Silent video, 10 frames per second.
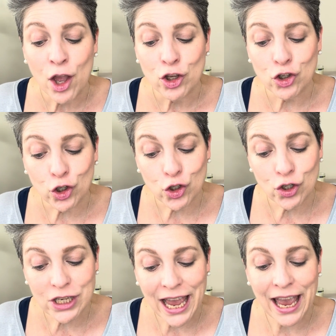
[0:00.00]
So
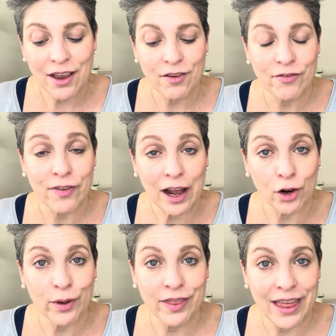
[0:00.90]
today,
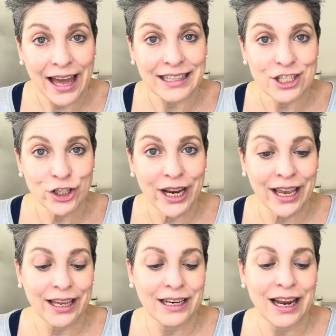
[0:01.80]
following that
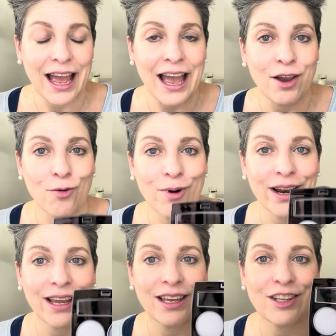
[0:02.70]
trend, I
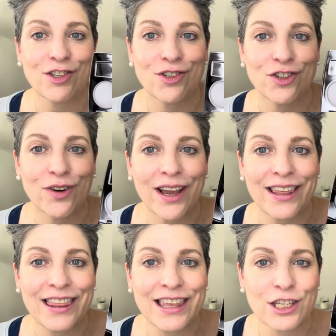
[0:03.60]
wanted to
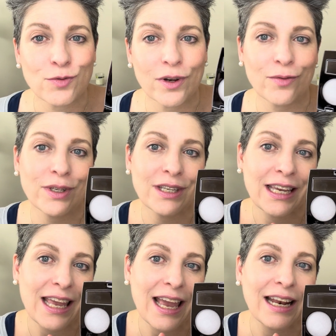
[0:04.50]
try this one, which
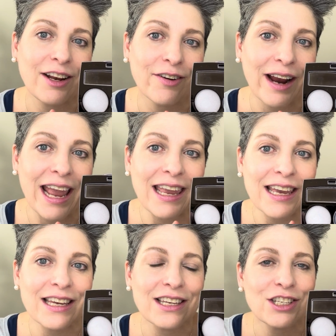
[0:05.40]
again,
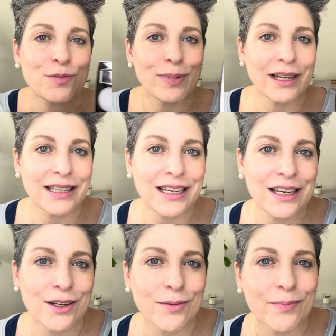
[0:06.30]
grayish,
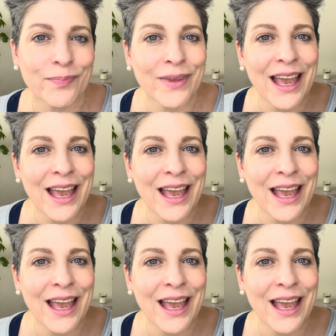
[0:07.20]
platinum,